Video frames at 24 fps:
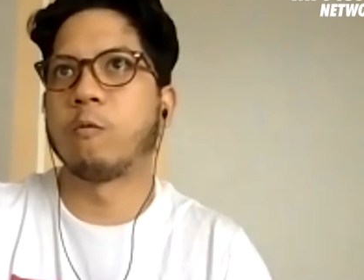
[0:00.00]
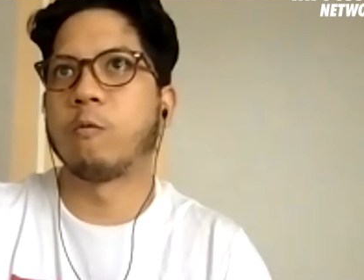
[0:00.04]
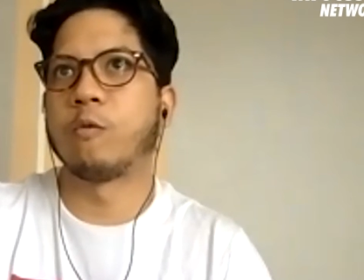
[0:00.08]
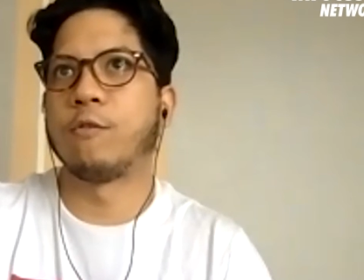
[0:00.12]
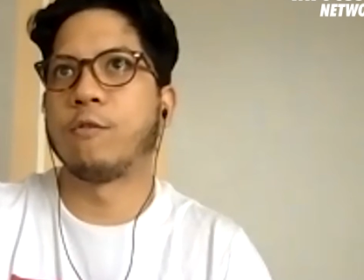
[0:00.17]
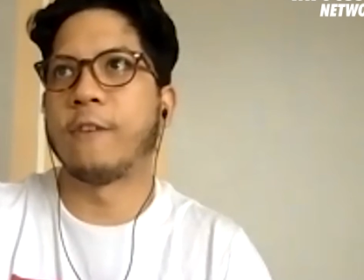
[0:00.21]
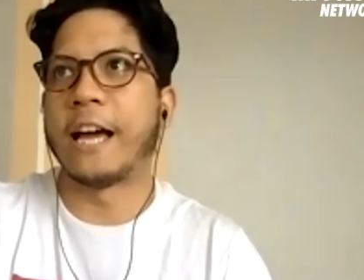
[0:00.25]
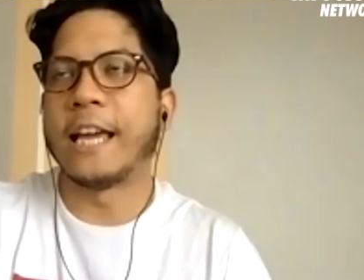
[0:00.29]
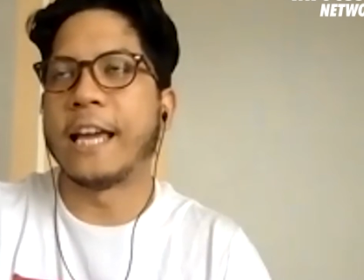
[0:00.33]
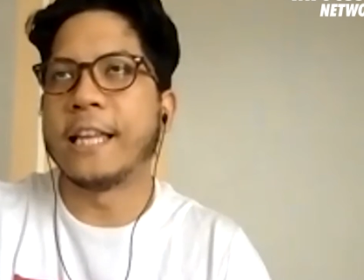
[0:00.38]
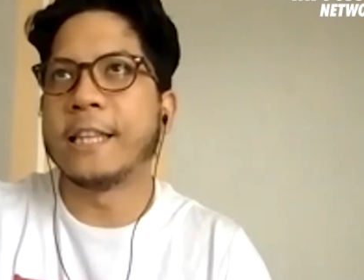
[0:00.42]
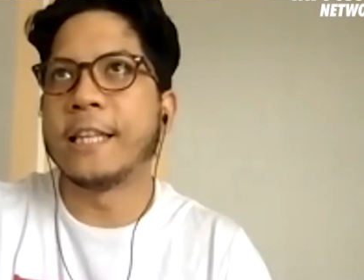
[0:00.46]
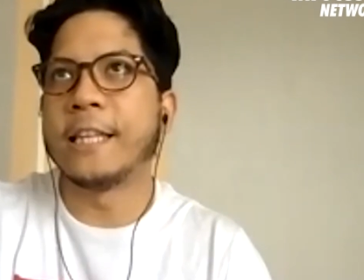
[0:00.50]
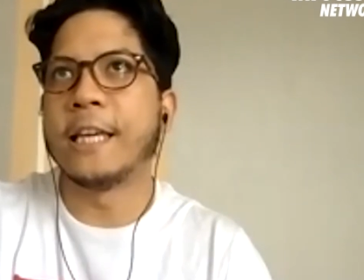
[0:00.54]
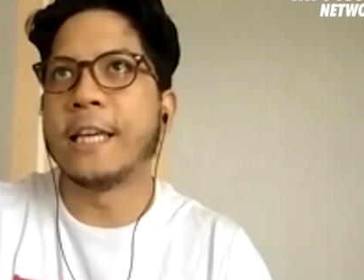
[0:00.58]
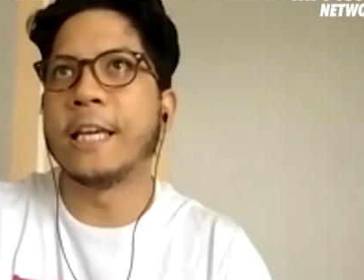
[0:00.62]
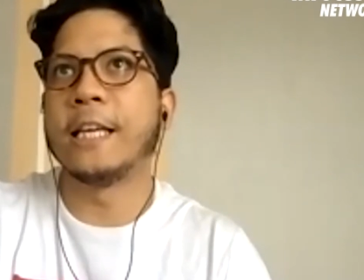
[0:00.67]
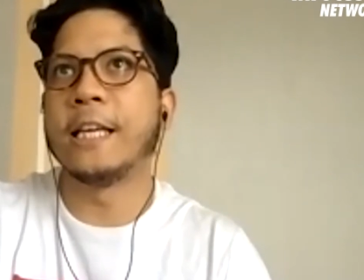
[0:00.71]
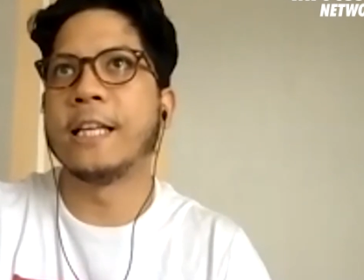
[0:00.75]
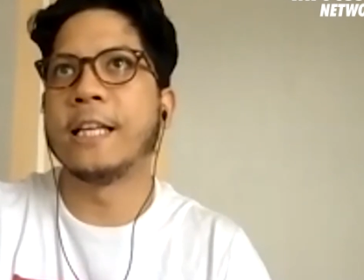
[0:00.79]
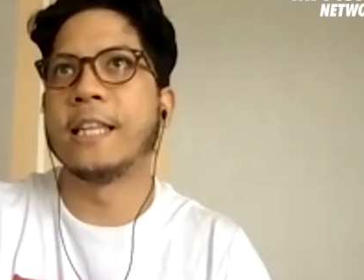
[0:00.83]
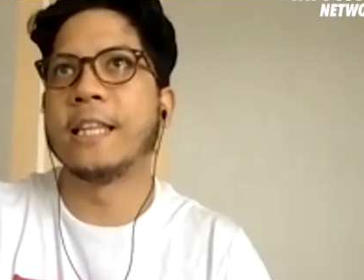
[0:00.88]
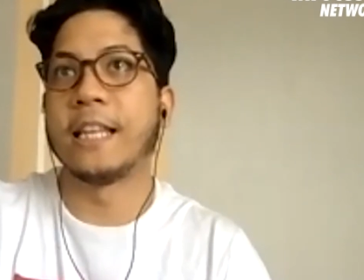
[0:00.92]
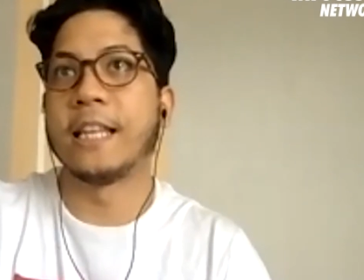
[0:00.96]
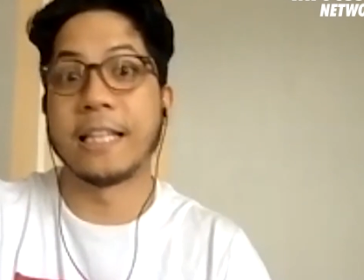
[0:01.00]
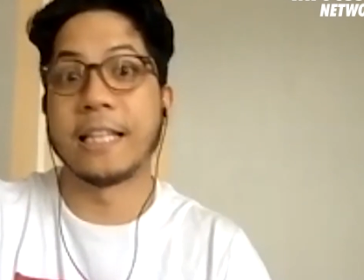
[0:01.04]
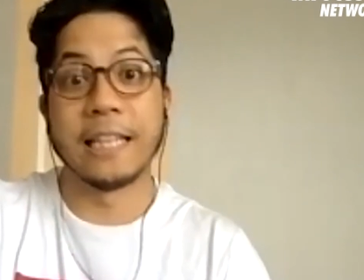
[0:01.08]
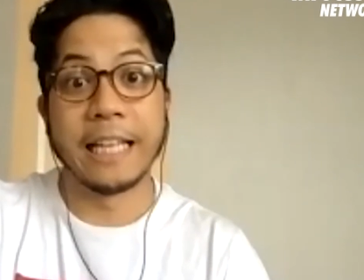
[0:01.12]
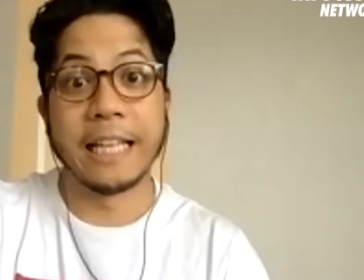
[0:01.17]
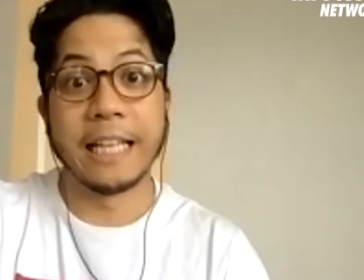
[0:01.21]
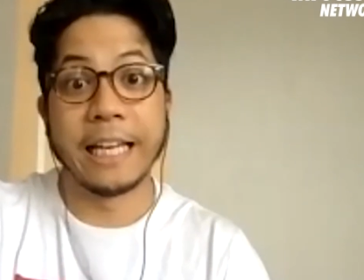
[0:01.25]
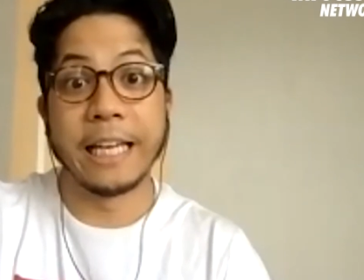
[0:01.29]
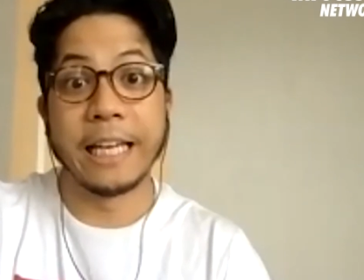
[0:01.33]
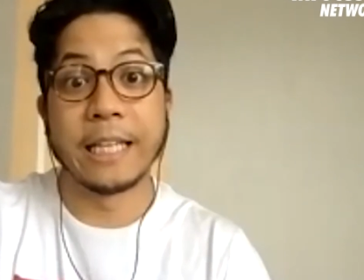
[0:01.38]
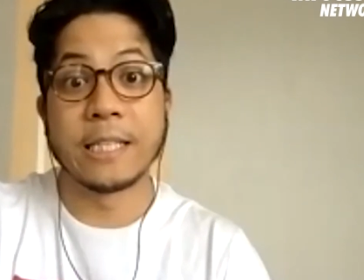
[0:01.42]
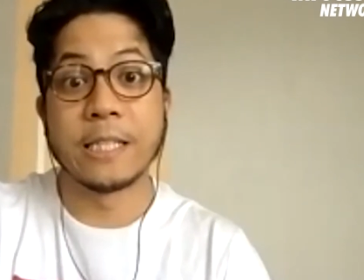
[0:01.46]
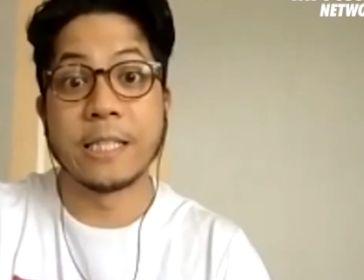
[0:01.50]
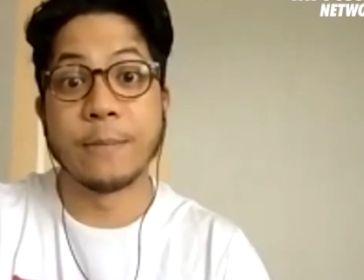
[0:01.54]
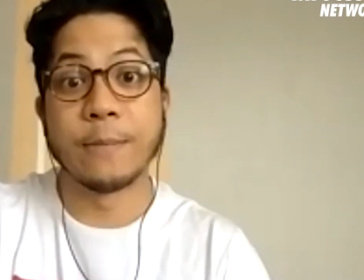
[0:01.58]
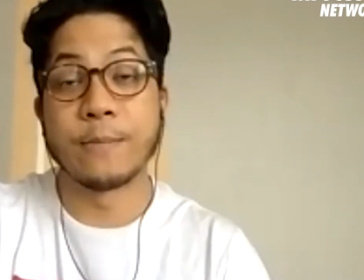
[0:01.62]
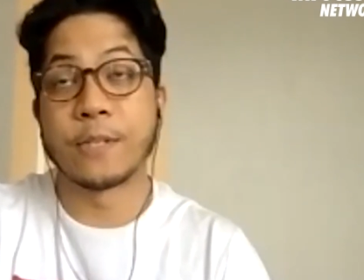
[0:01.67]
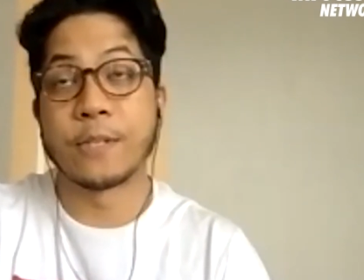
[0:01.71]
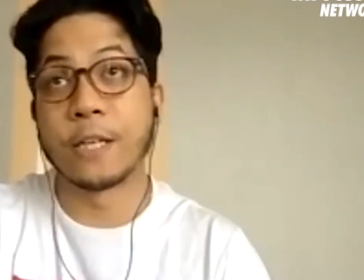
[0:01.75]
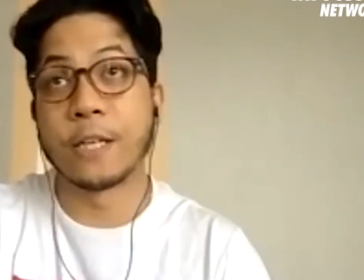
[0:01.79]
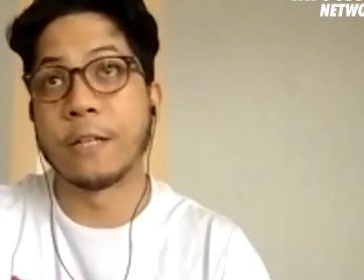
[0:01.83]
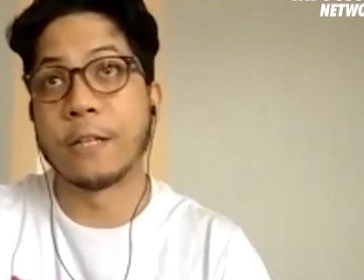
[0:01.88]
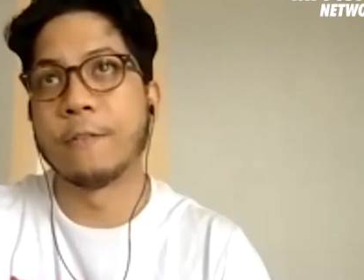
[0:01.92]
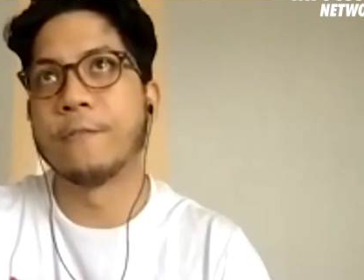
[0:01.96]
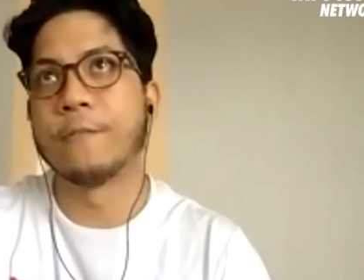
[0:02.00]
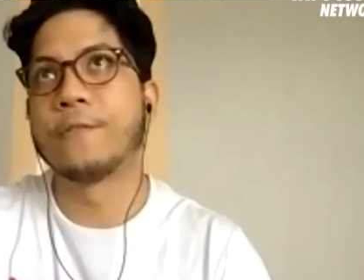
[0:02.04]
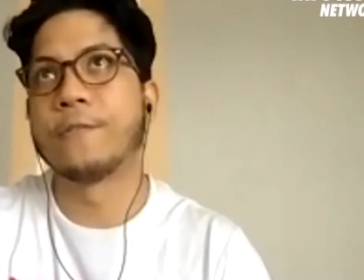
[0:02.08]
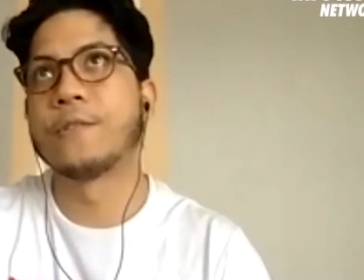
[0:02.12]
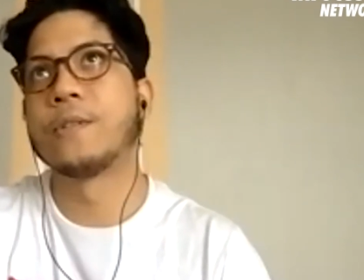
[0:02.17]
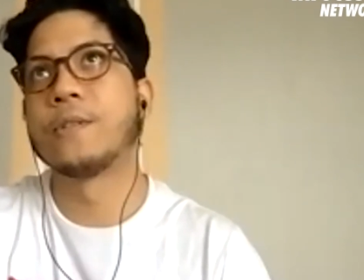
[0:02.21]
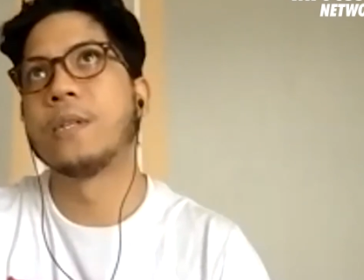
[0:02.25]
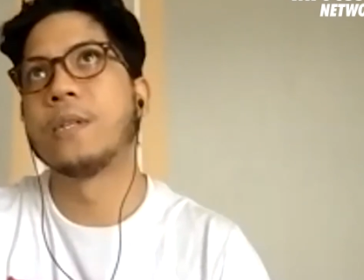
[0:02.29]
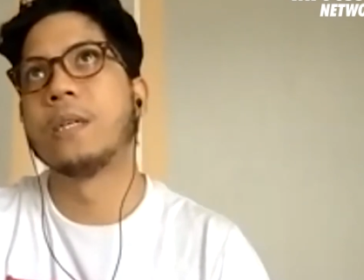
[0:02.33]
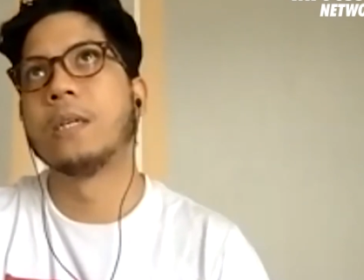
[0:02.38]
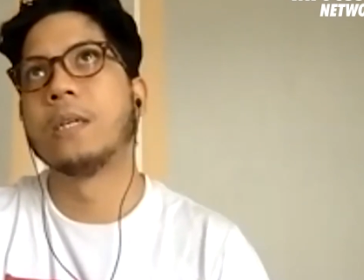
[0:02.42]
finding the clients themselves,